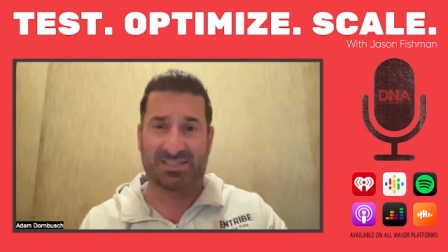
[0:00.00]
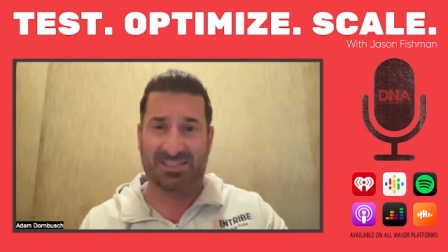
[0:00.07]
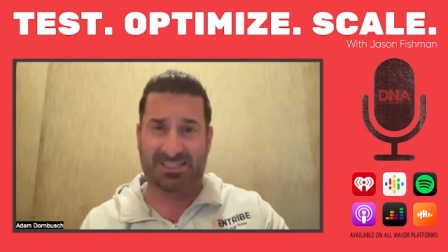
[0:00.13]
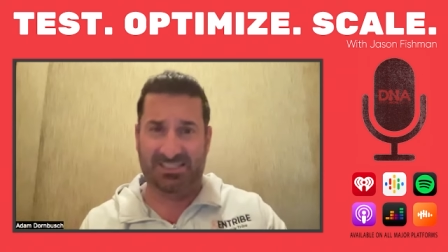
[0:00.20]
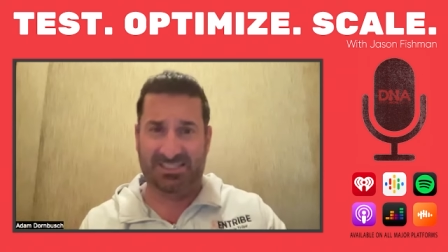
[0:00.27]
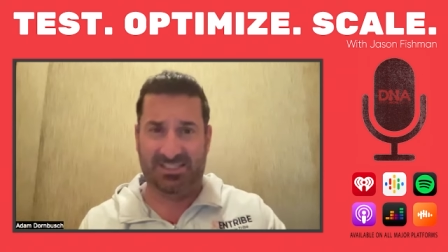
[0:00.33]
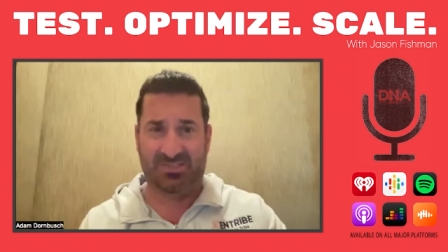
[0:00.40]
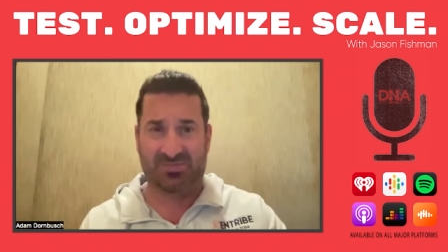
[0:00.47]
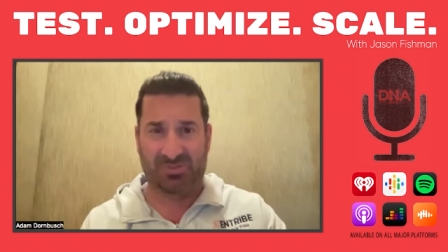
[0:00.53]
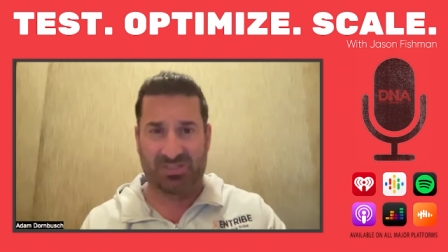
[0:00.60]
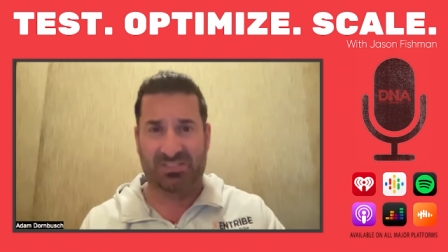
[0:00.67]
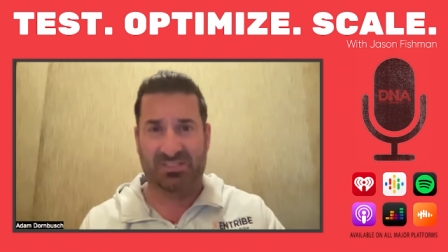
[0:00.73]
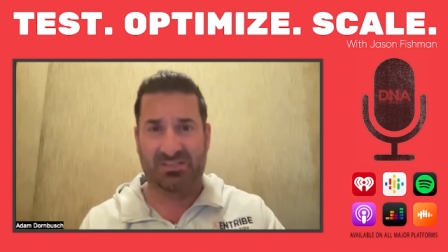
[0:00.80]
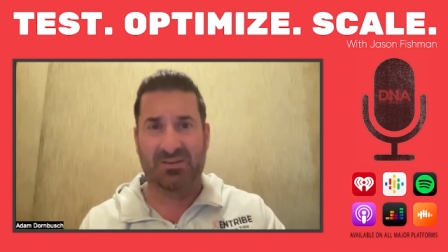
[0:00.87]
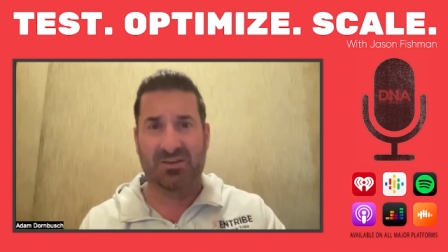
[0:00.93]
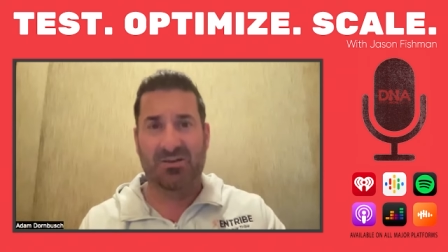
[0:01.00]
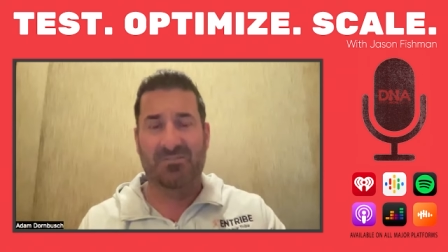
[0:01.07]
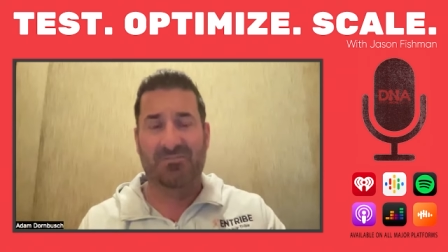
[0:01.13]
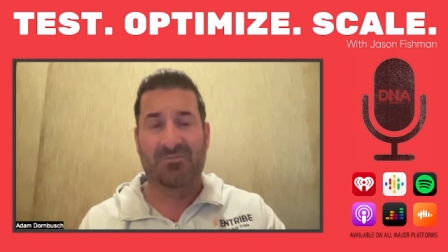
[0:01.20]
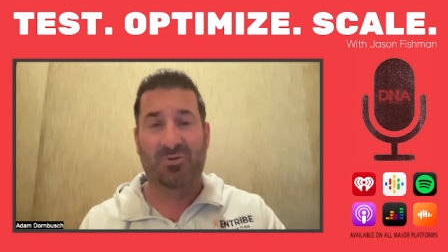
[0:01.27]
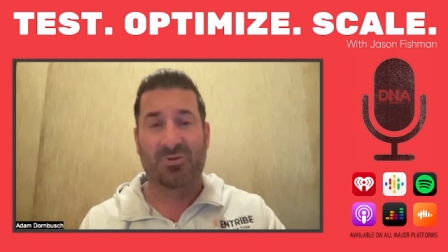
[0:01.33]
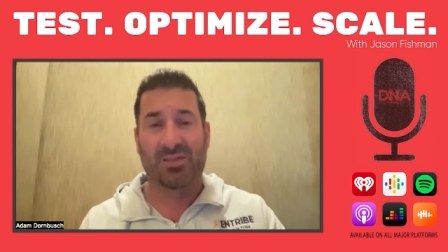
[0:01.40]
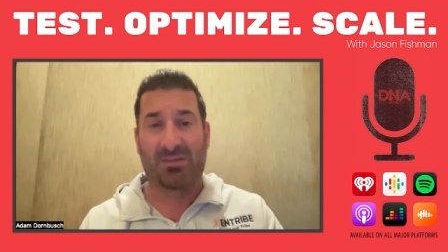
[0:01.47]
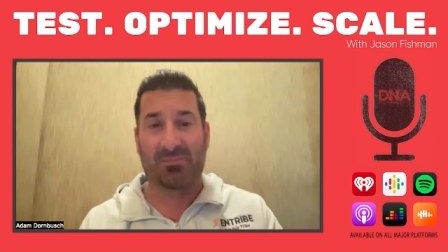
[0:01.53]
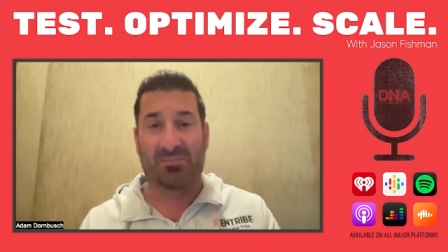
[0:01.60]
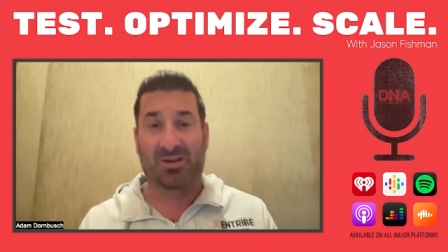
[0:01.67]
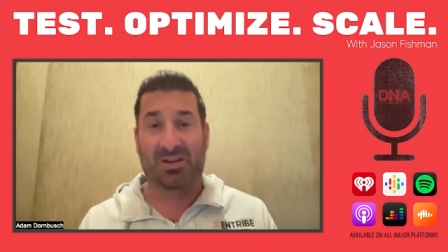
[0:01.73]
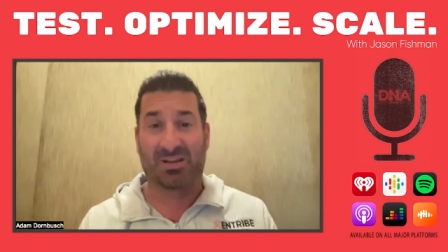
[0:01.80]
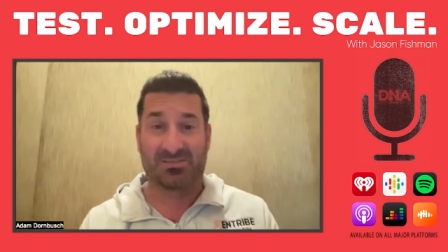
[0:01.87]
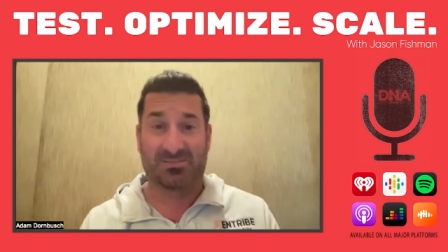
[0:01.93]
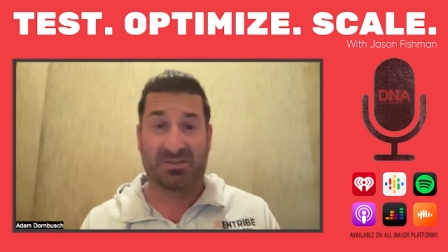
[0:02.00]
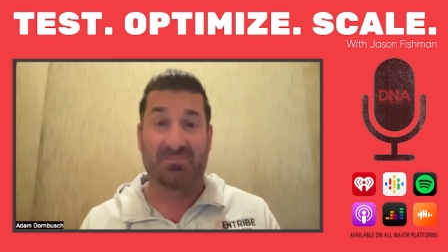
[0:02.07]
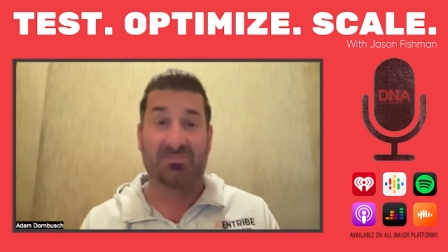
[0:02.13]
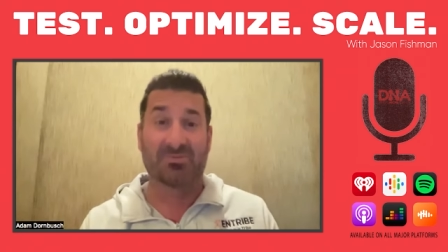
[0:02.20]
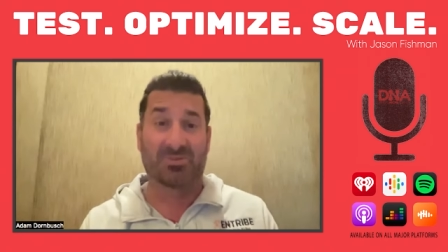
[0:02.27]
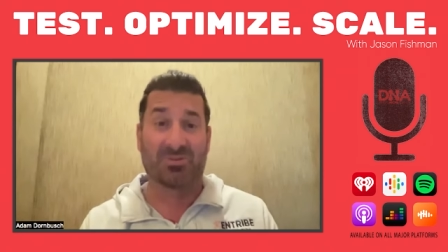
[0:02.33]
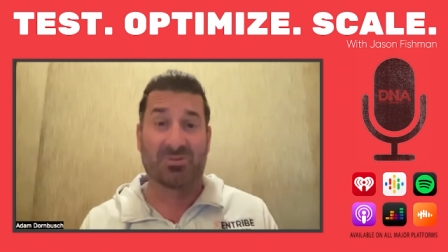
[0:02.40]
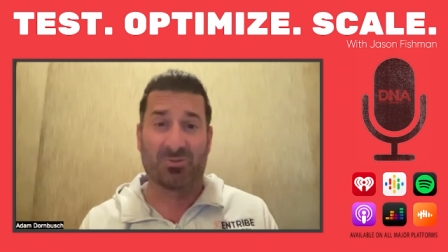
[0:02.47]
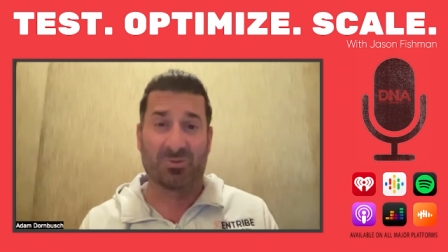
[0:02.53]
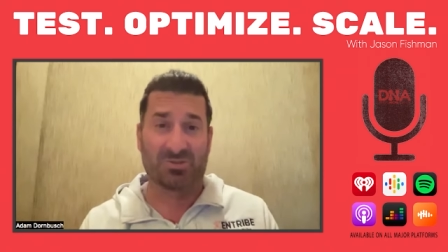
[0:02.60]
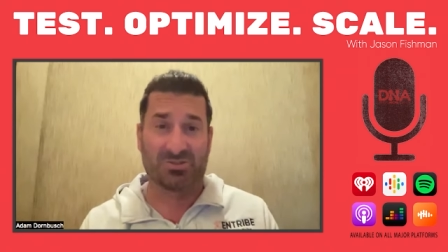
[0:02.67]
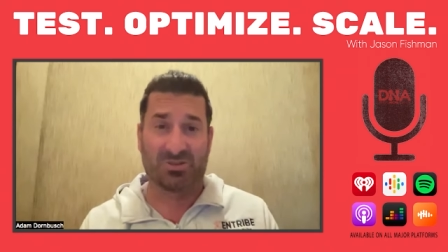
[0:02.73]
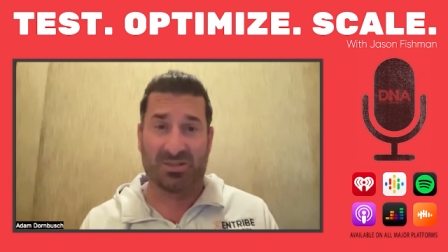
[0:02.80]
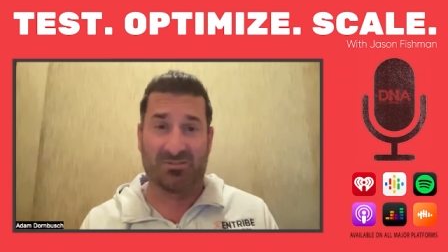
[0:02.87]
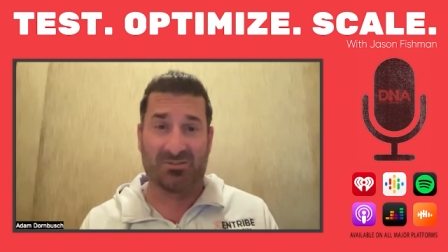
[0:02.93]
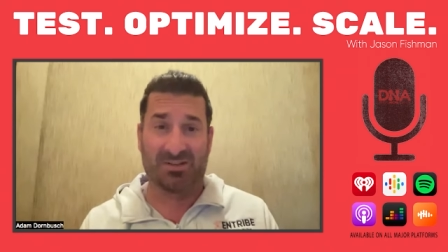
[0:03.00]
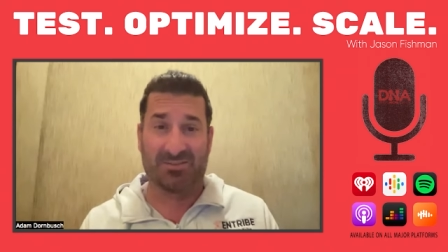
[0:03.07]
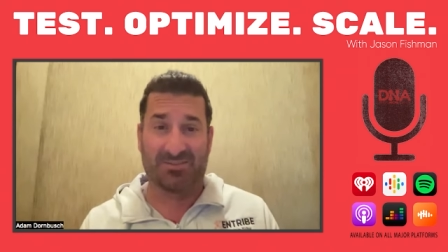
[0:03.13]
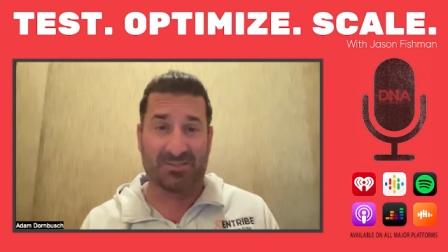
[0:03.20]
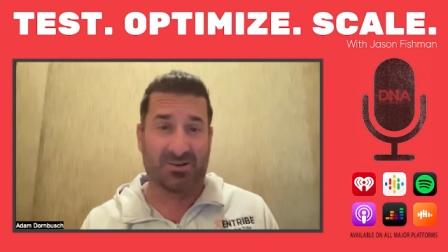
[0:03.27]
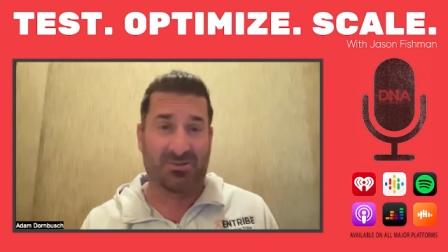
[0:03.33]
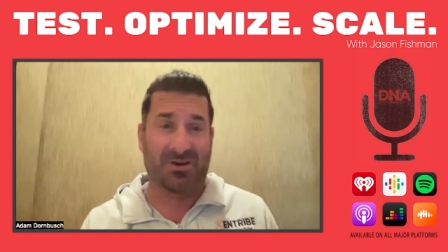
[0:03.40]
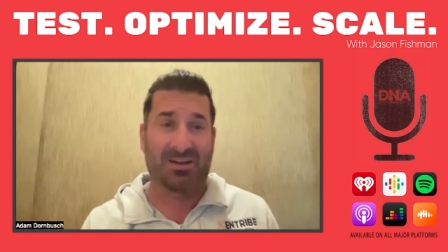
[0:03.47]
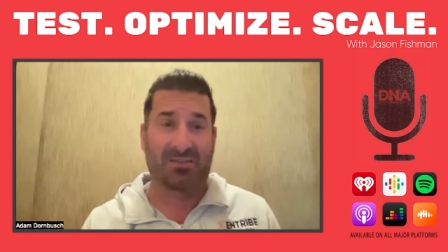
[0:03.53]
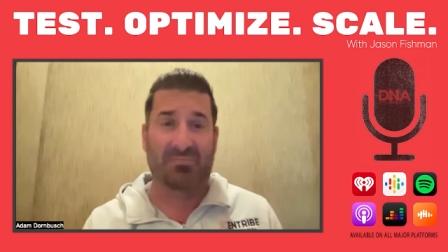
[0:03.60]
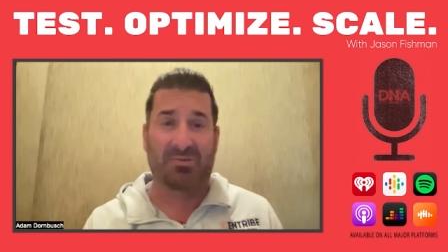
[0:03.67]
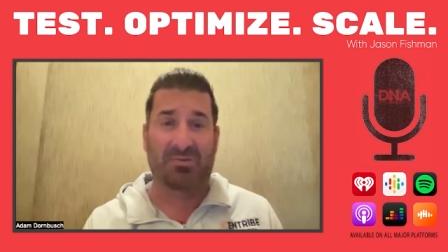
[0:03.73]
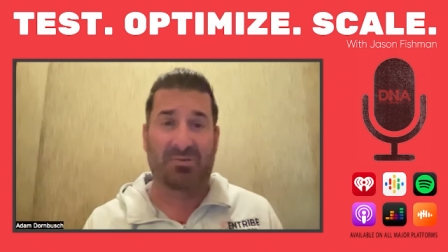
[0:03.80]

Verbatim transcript: easiest reason for that brand to be able to reward, so they don't have to go out of